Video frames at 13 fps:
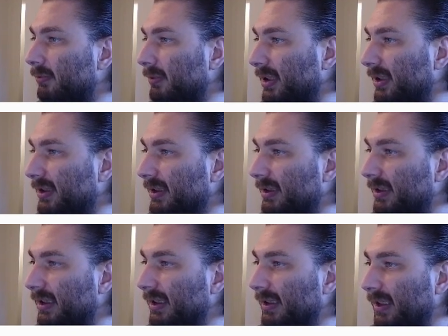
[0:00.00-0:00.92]
This is
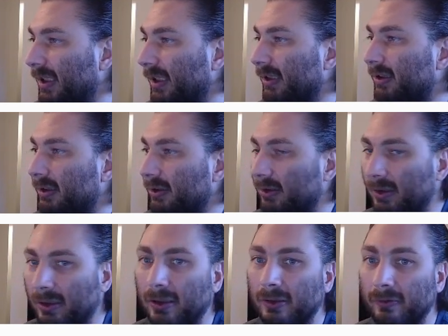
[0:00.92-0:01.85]
the text
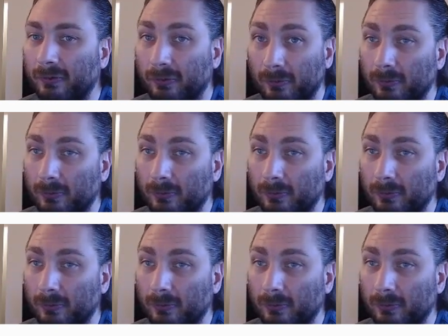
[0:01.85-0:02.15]
of